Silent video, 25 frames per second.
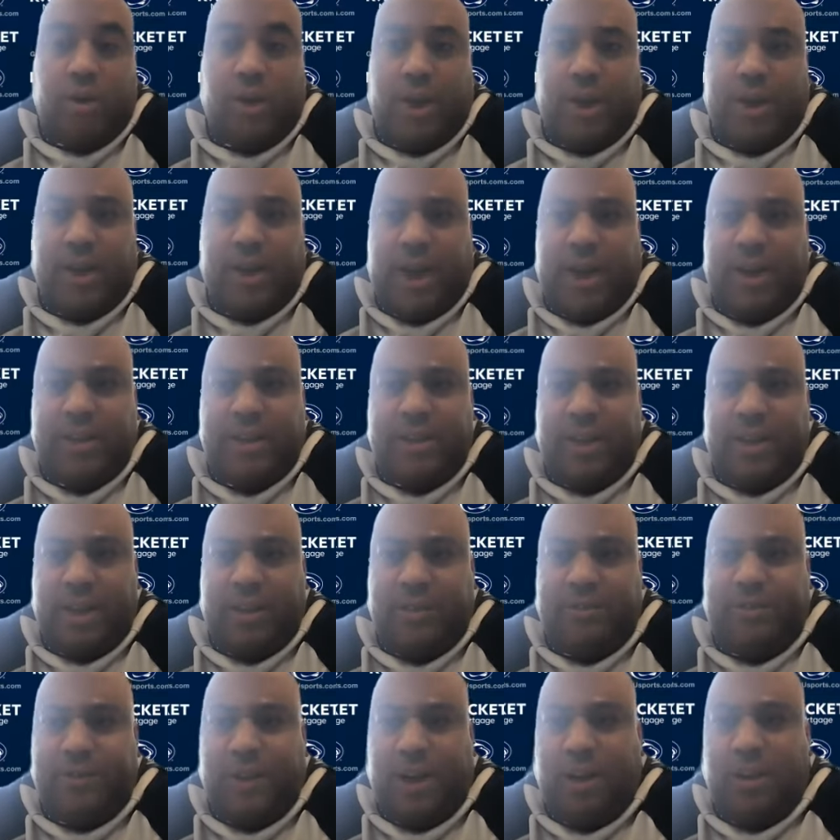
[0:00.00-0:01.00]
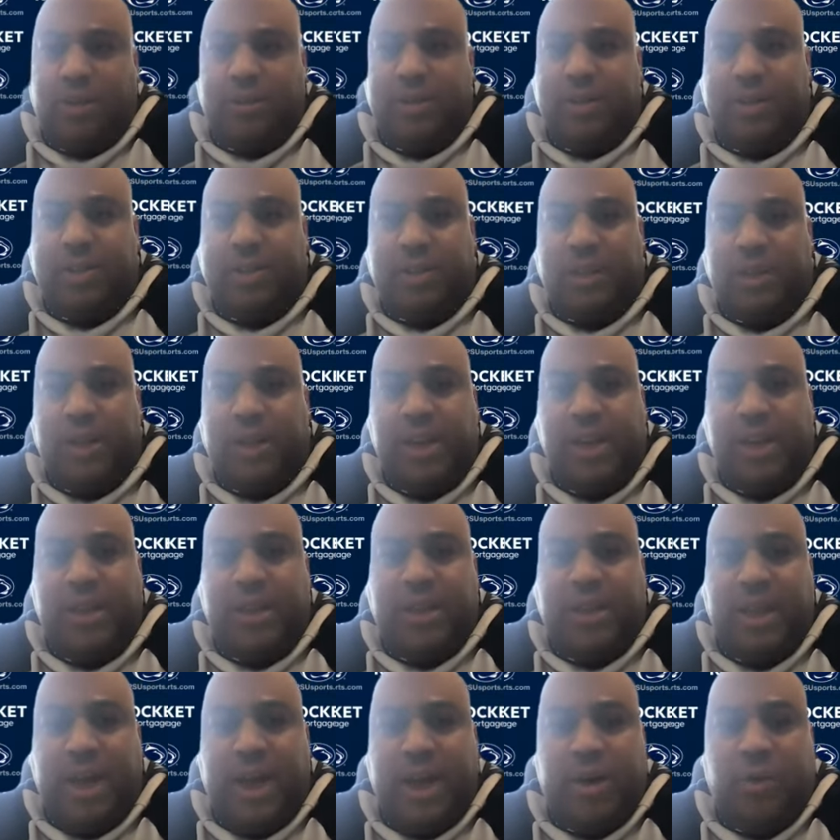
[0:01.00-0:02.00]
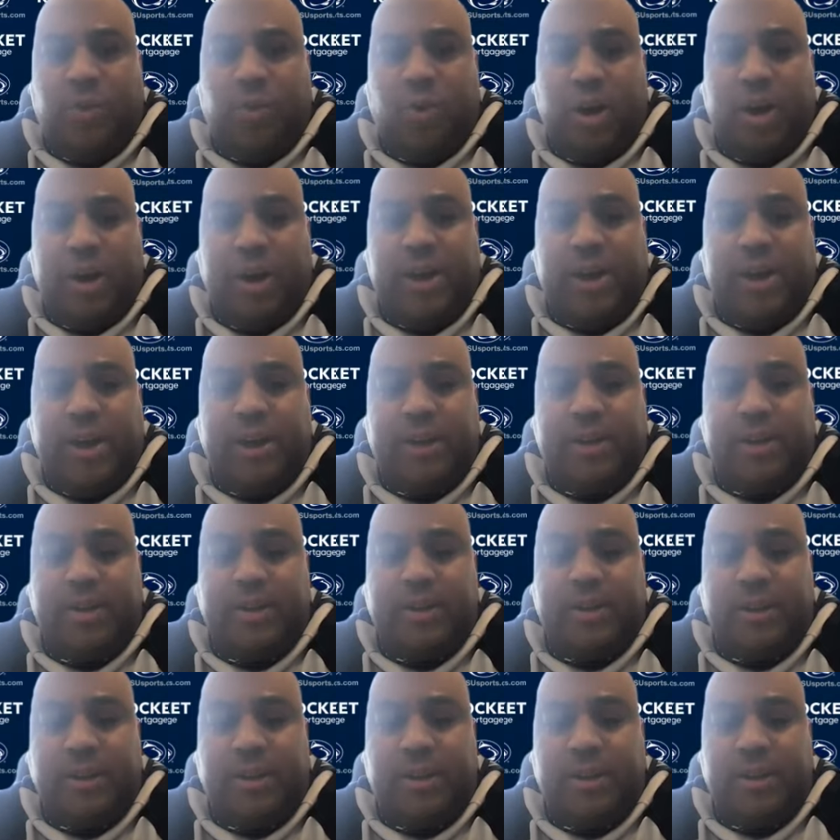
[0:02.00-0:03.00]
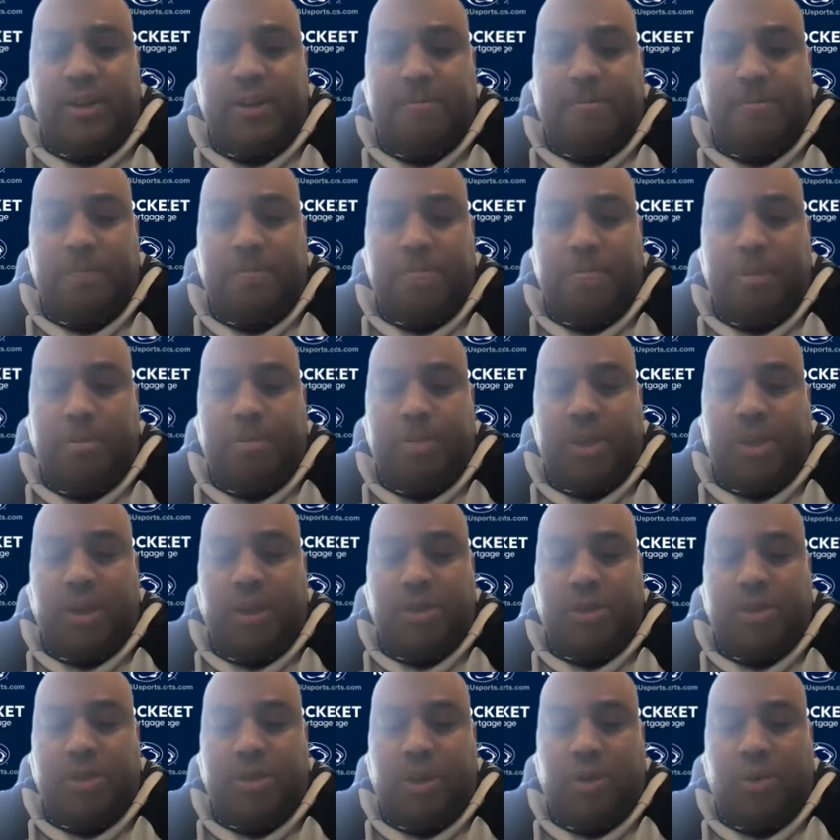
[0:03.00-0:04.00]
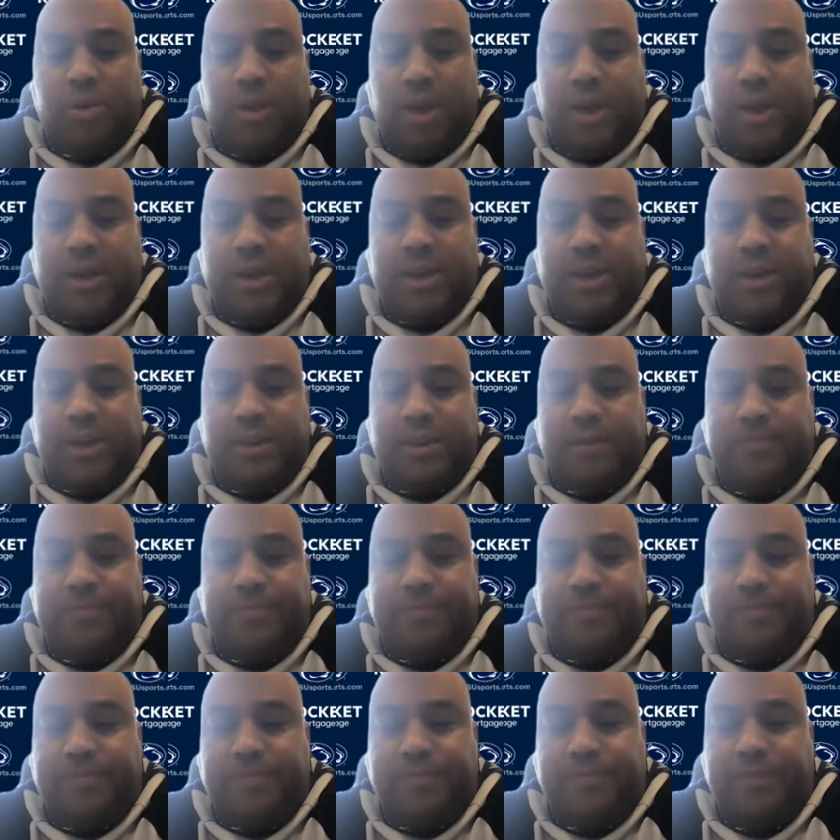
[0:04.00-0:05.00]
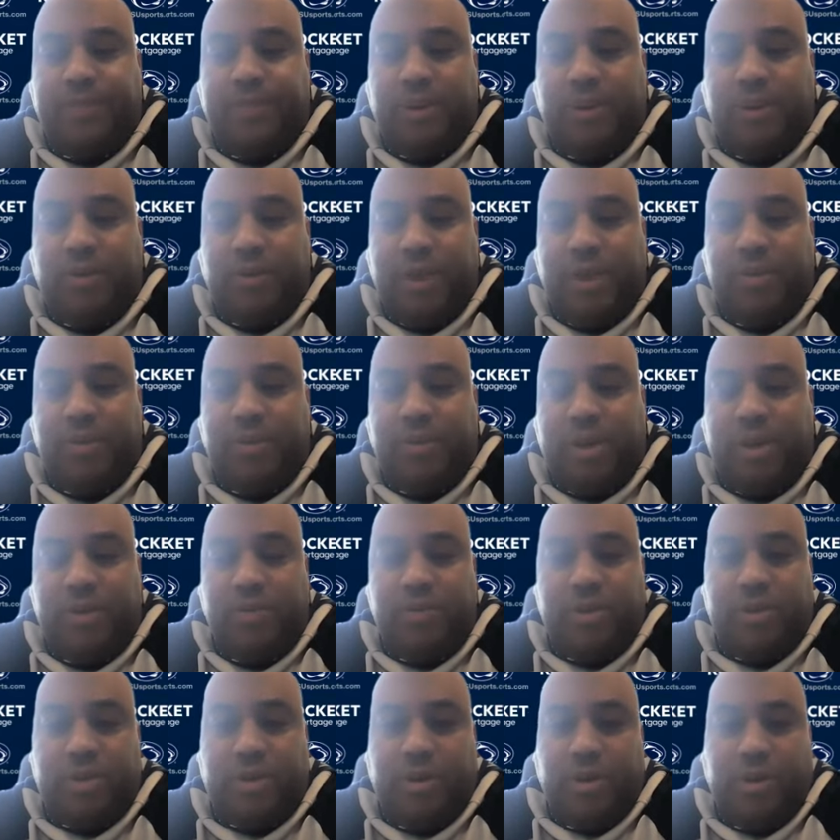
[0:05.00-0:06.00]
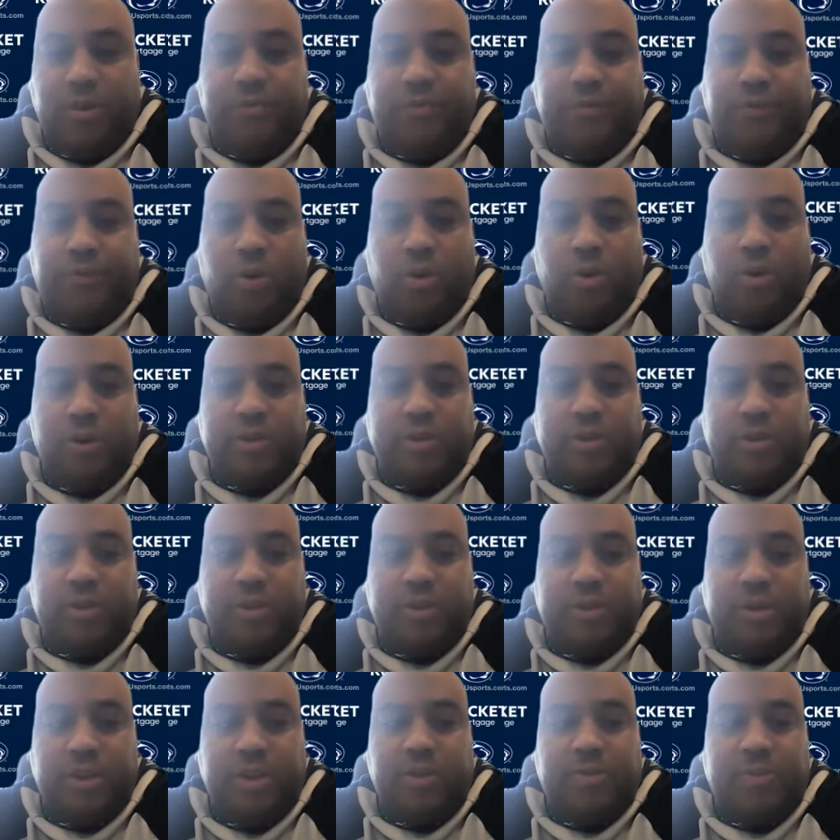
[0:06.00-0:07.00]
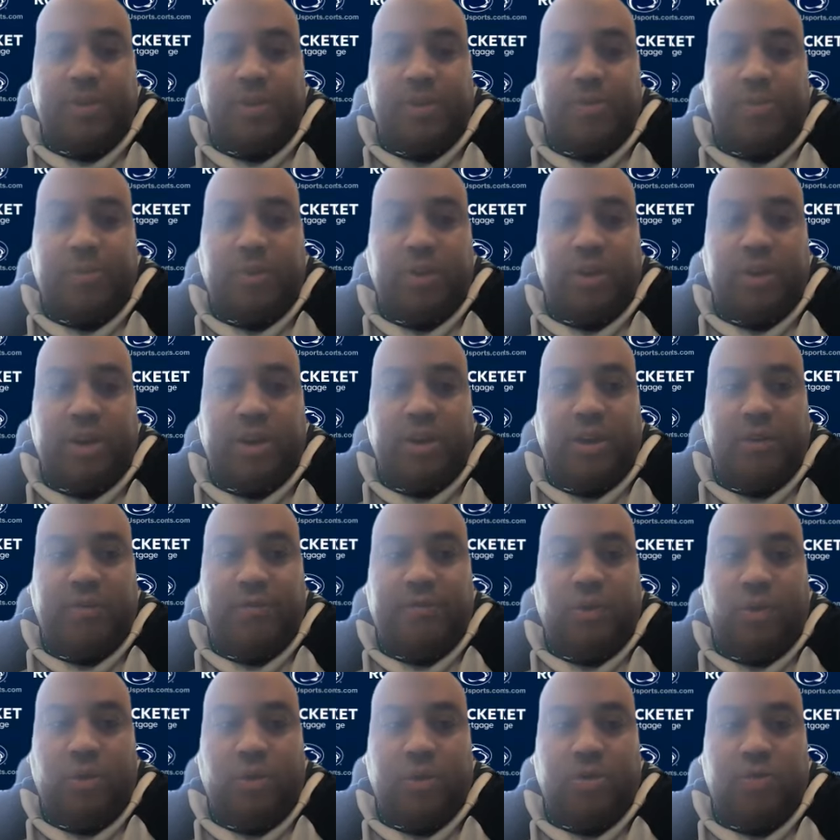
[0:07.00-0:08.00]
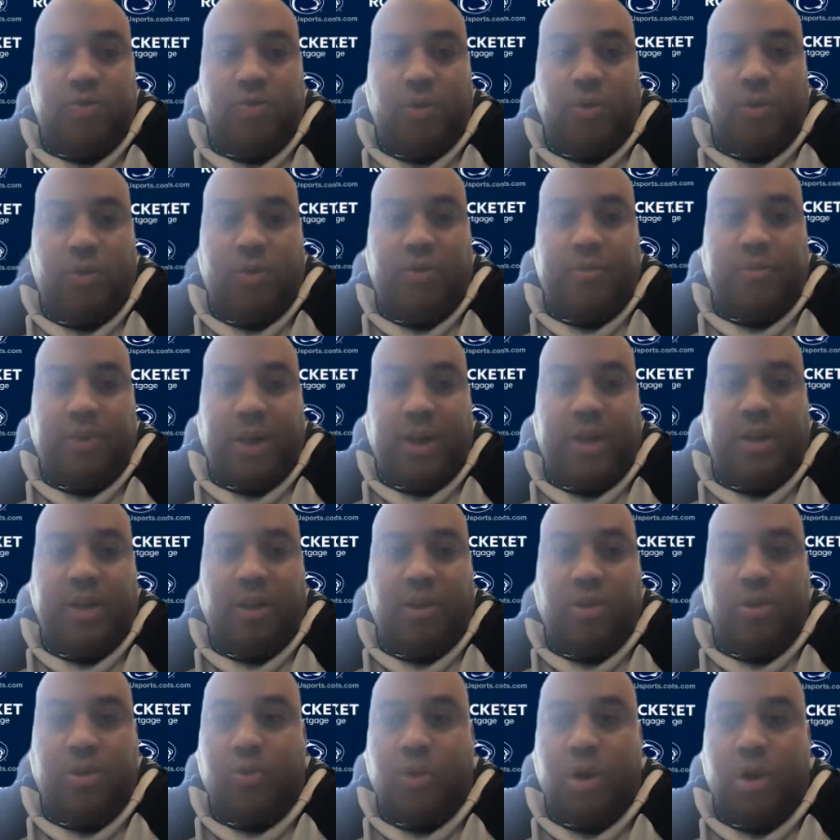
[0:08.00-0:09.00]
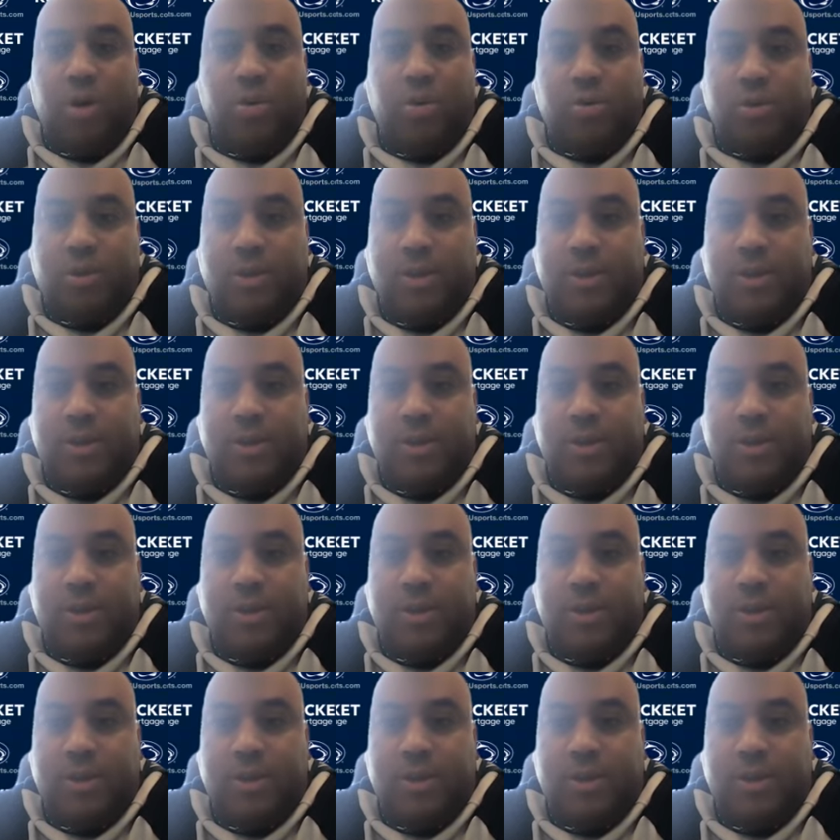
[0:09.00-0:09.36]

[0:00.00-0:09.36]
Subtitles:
Like, guys kind of follow his lead in that way. But also, like, he was good for us. He's been pretty good for us when we've played on the road.